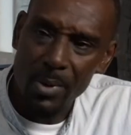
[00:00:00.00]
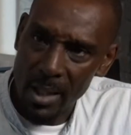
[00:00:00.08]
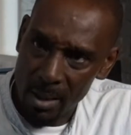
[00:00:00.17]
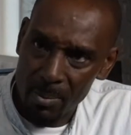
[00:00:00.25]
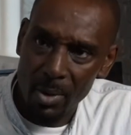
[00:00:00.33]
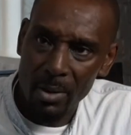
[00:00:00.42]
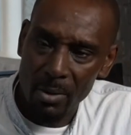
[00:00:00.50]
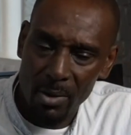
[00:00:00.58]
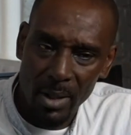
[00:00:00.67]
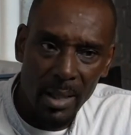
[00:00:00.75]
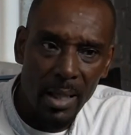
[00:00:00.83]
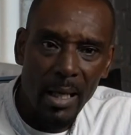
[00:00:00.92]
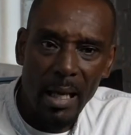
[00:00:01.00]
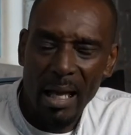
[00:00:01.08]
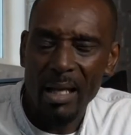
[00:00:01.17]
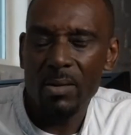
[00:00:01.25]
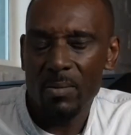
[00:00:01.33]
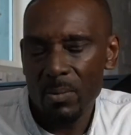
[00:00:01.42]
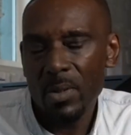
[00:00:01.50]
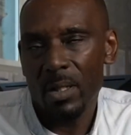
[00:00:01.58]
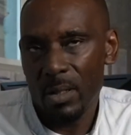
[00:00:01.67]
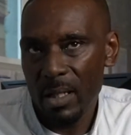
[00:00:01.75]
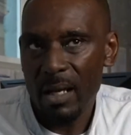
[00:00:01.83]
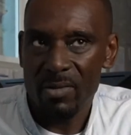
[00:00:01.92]
Yeah, polyurethane. Mm-hmm. And
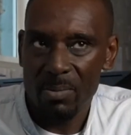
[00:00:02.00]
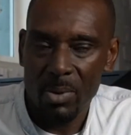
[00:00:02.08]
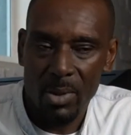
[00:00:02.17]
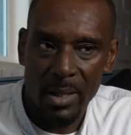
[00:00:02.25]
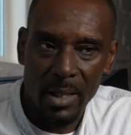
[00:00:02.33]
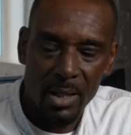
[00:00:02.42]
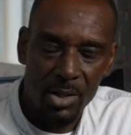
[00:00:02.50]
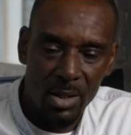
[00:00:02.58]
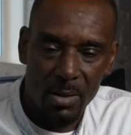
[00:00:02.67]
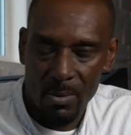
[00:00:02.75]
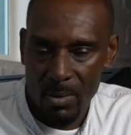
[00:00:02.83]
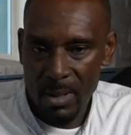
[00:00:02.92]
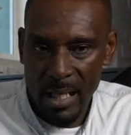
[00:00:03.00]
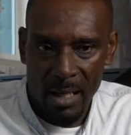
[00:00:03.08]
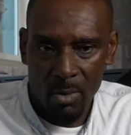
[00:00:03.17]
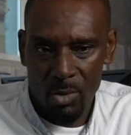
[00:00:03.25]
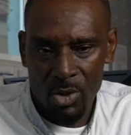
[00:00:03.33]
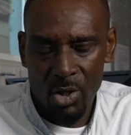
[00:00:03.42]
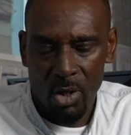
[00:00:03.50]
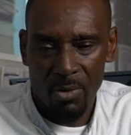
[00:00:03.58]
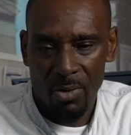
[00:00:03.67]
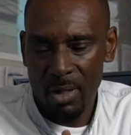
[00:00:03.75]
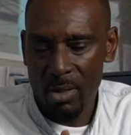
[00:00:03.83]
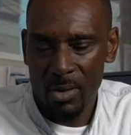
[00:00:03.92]
you'd have to put the engine, that little shocker
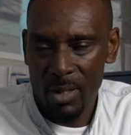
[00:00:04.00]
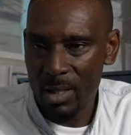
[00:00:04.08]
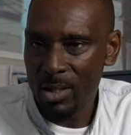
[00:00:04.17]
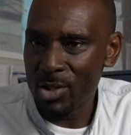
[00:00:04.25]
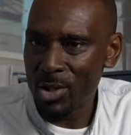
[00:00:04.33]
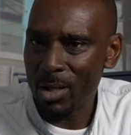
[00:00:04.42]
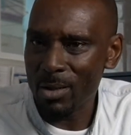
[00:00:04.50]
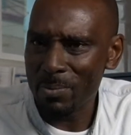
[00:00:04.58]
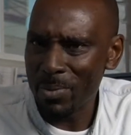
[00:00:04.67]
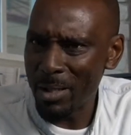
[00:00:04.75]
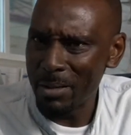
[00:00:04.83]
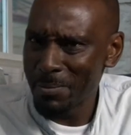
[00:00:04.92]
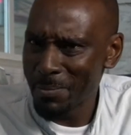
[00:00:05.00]
thing on it, the shock thing.